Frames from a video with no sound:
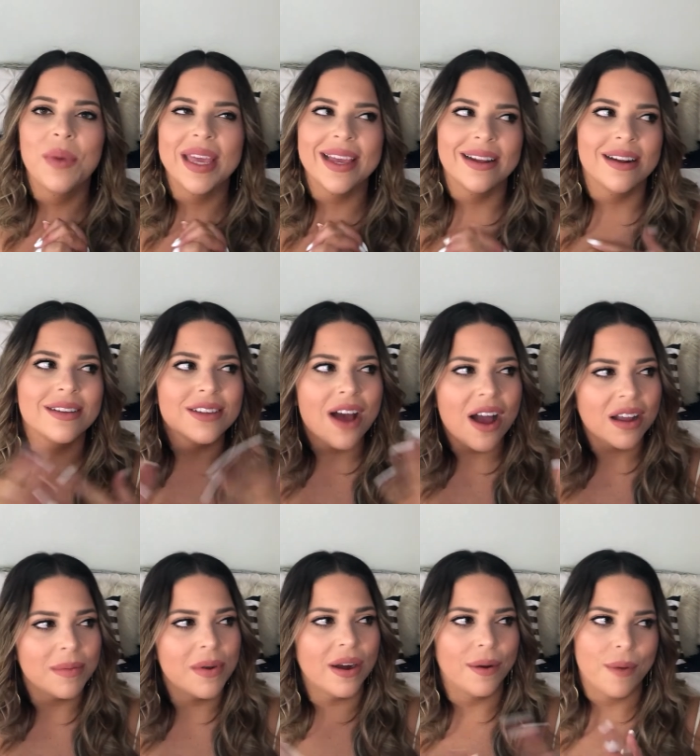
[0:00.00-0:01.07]
We can talk
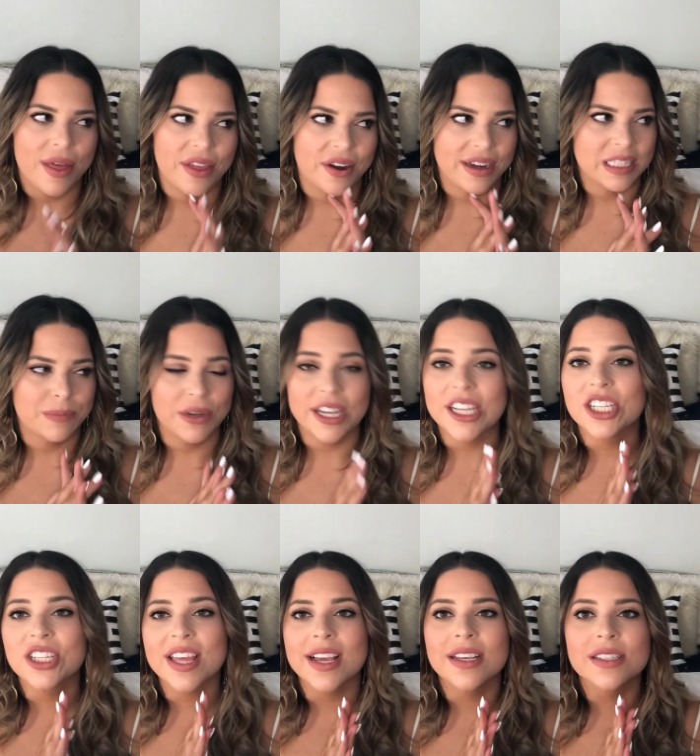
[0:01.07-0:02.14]
more, whether it's bookish
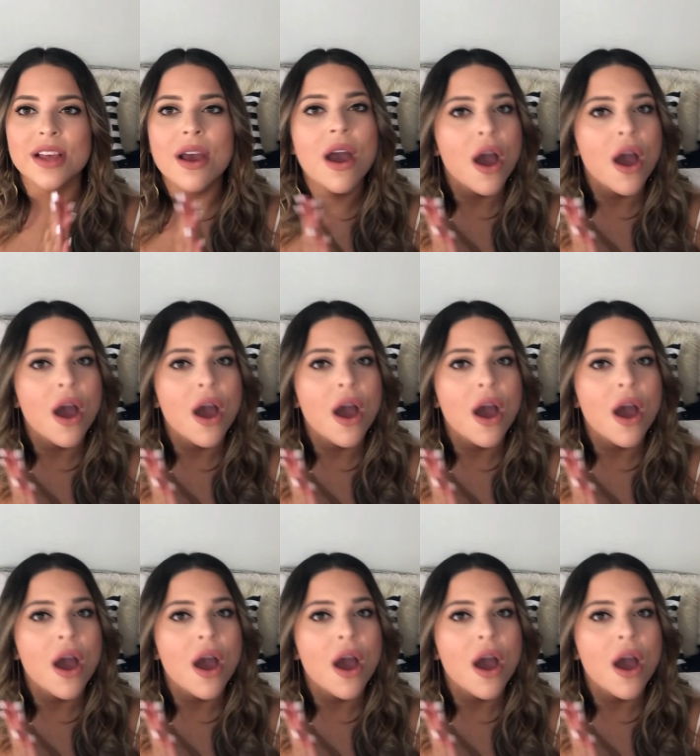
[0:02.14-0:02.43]
things